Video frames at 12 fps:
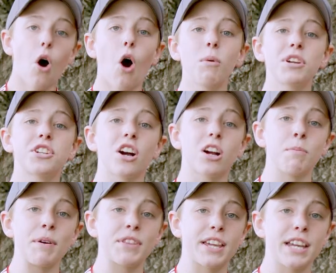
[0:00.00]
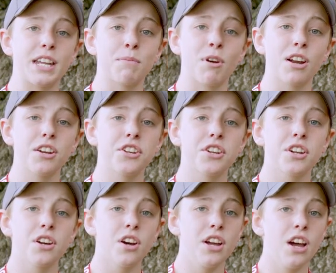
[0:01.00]
always talk about the Kidney March,
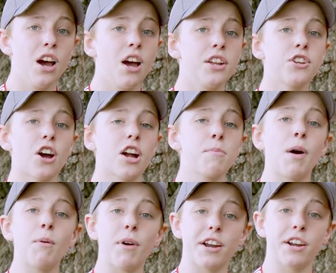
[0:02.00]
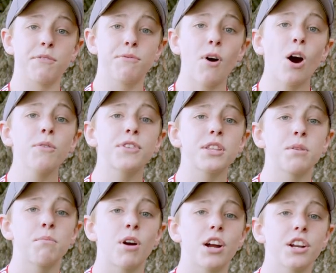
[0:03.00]
talk about why you're involved in
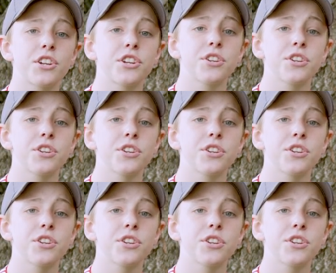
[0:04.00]
the march,